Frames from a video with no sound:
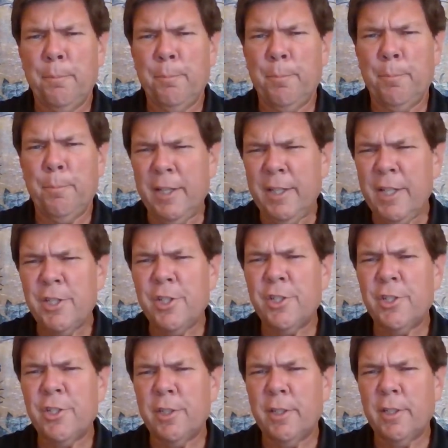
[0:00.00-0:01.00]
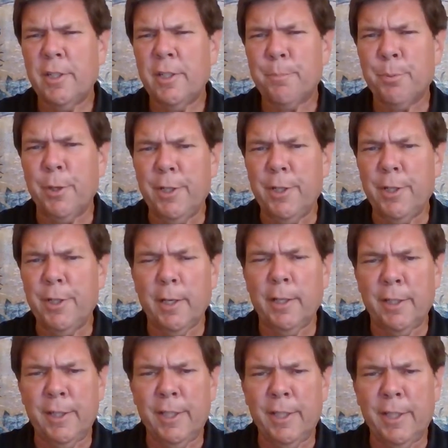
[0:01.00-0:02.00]
But in each
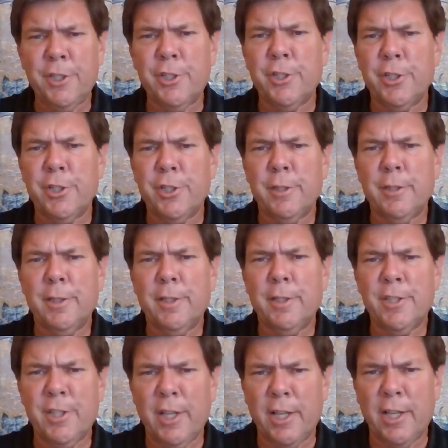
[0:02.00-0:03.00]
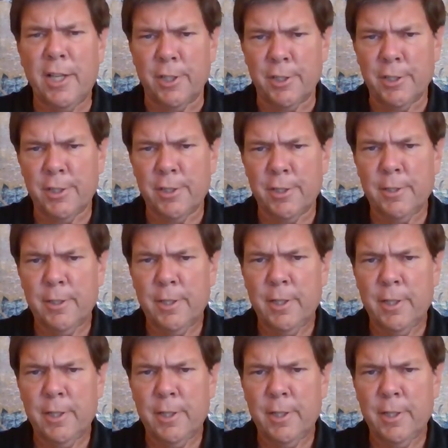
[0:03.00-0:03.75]
in each census,